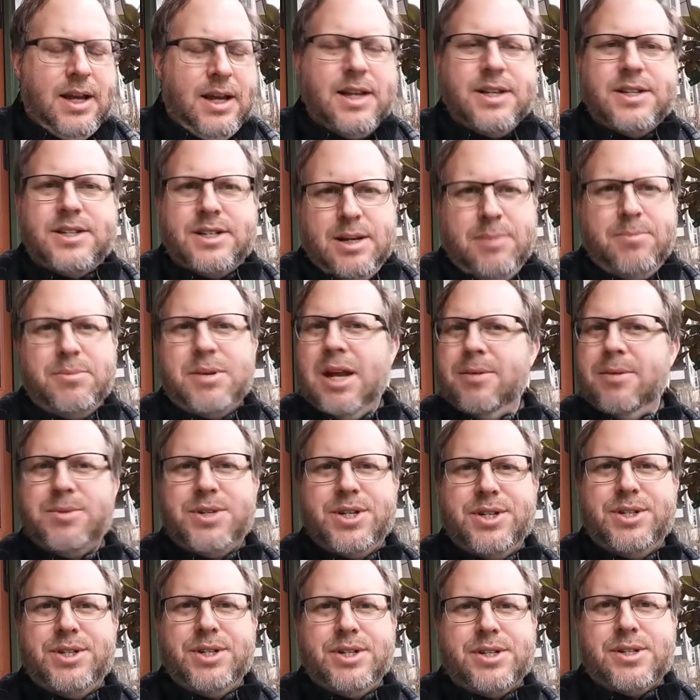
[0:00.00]
And
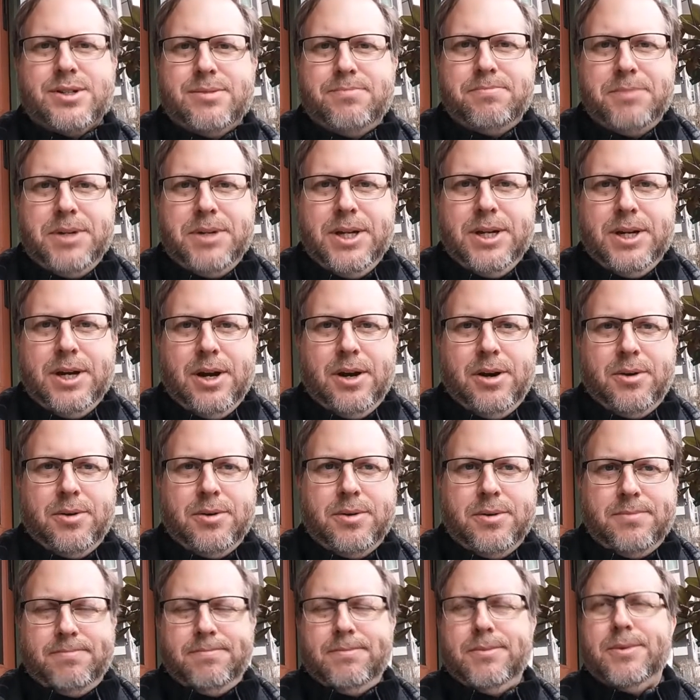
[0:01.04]
sometimes you just,
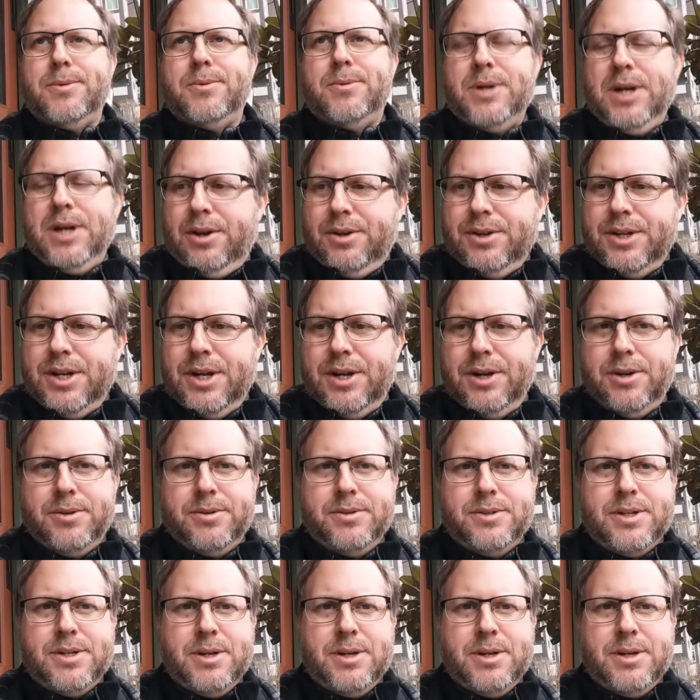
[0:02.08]
we all know